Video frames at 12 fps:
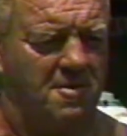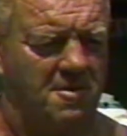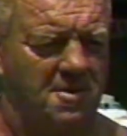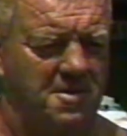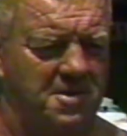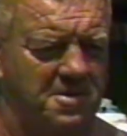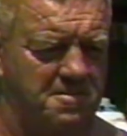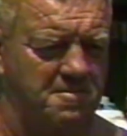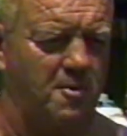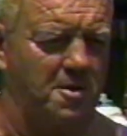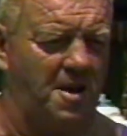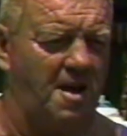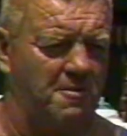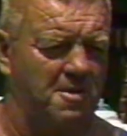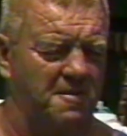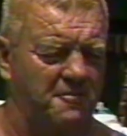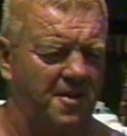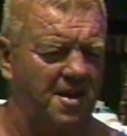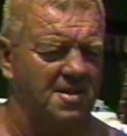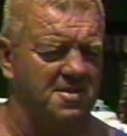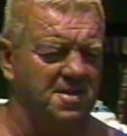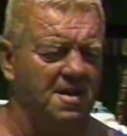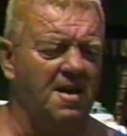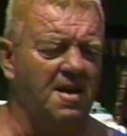only just worked out with the fellas.